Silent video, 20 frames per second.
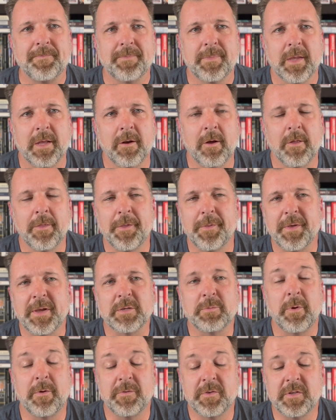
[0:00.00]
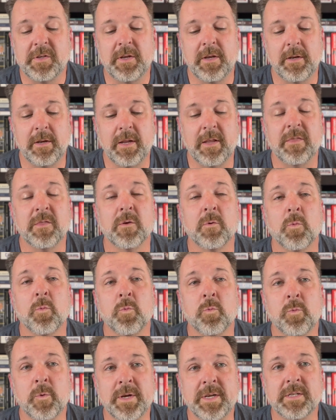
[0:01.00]
and all the things we've seen in the
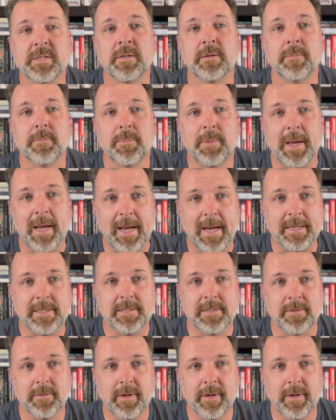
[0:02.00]
recent past.